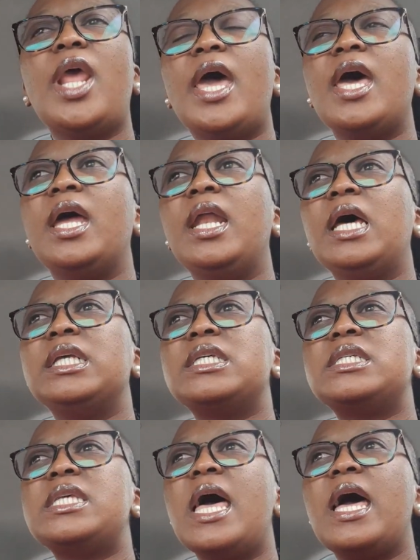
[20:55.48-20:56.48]
And I
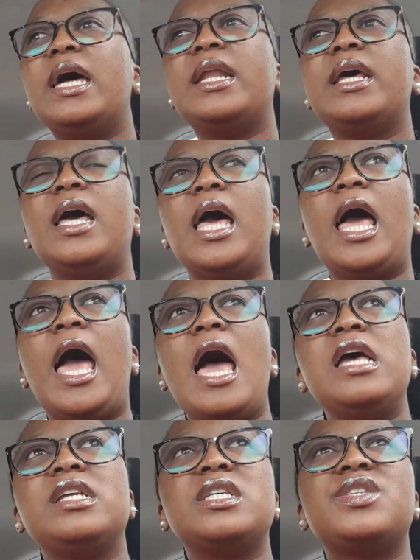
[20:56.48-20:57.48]
just
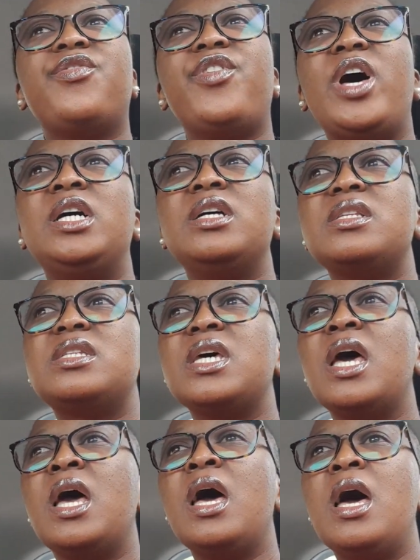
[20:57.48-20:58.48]
felt
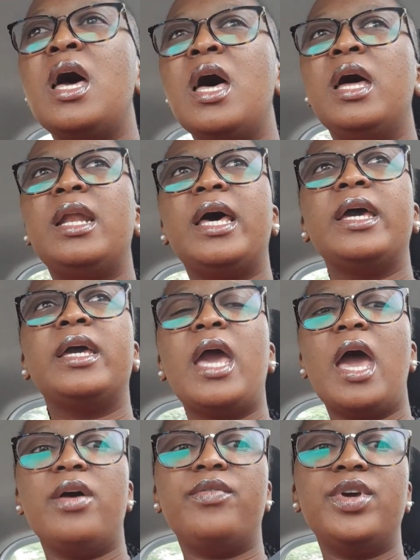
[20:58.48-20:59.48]
like
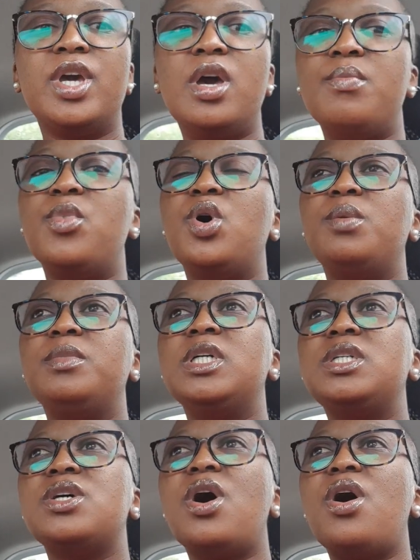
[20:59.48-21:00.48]
having a
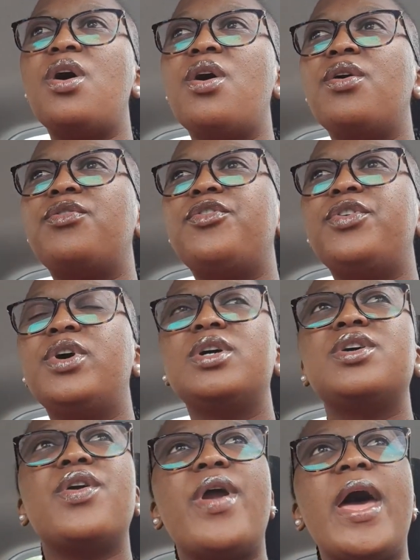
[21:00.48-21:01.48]
moment of
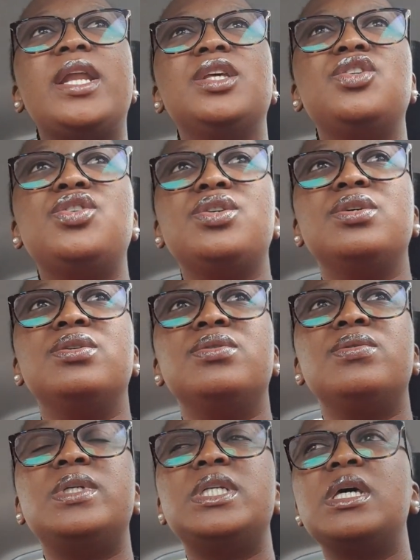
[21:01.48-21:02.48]

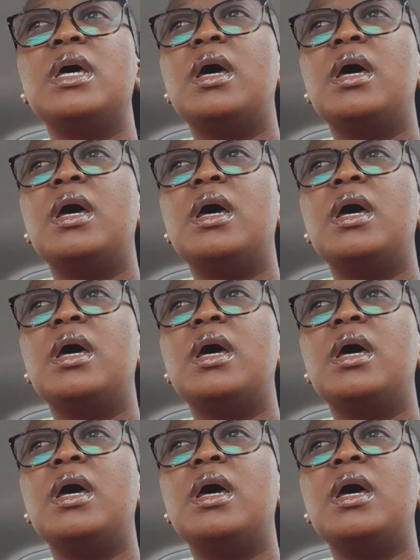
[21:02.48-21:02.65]
gratitude